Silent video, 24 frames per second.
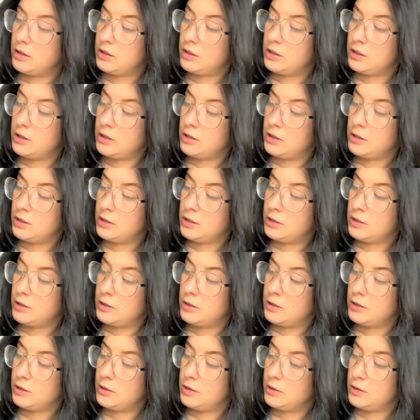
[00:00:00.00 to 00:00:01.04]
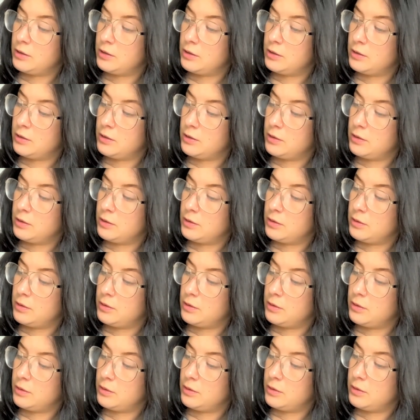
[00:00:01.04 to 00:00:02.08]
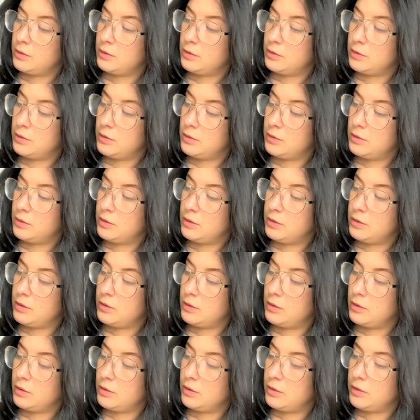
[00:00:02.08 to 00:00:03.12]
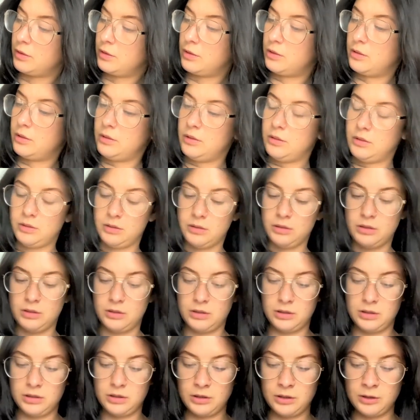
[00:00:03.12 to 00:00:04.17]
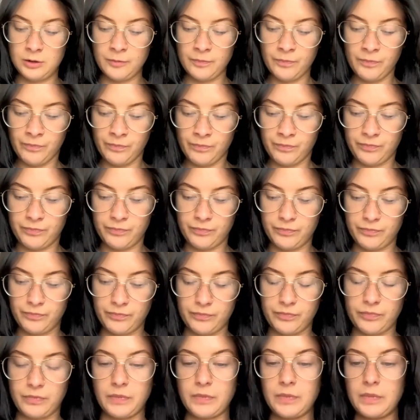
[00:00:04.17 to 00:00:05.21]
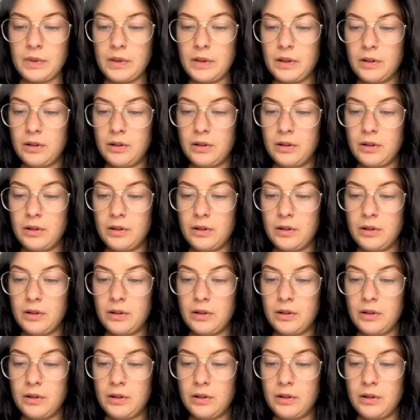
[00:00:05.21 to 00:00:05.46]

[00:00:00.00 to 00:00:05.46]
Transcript: [no speech]